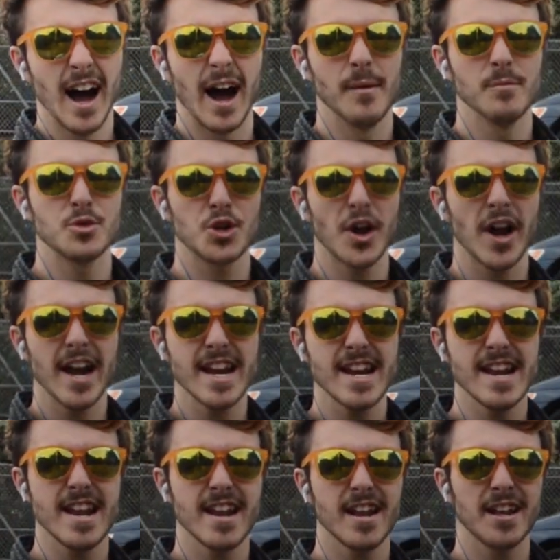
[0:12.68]
I'm
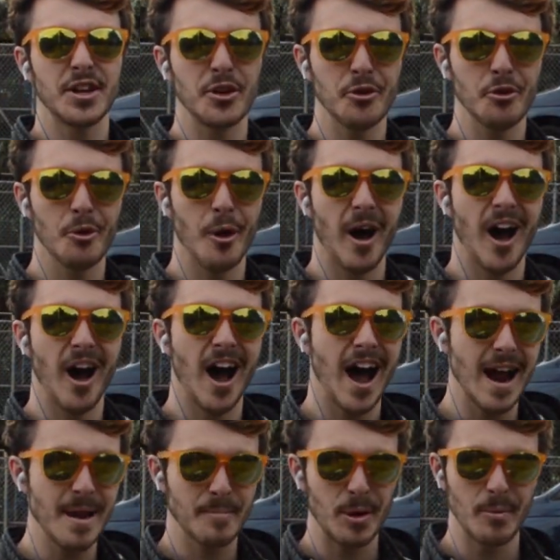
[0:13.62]
trying to do a
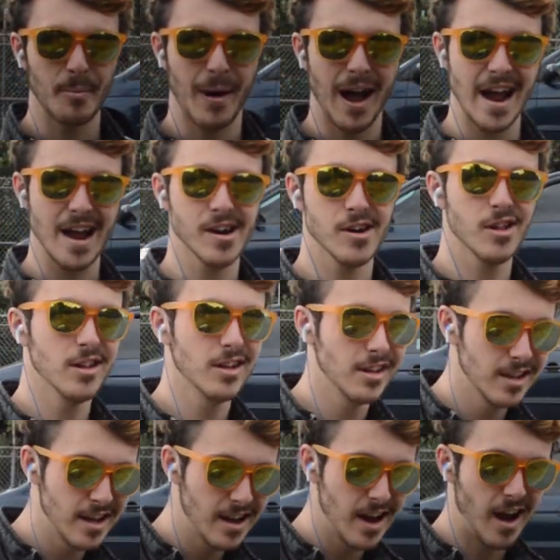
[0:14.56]
hyper mile
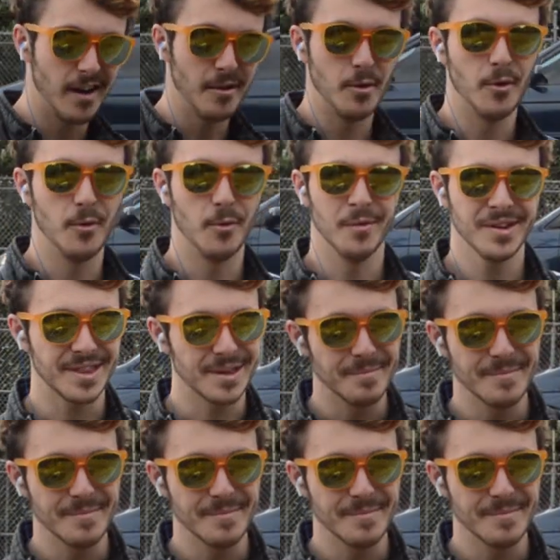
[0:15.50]
with the